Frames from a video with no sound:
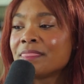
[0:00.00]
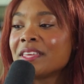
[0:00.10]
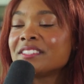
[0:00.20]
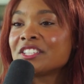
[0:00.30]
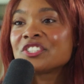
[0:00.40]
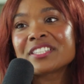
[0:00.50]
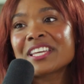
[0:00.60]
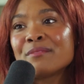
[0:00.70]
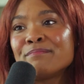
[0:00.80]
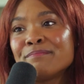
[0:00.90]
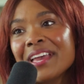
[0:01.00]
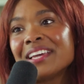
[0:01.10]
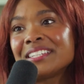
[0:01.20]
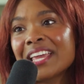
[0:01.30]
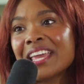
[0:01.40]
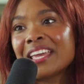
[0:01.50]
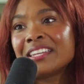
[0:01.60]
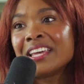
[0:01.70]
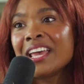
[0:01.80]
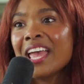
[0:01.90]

this is just like a Band-Aid.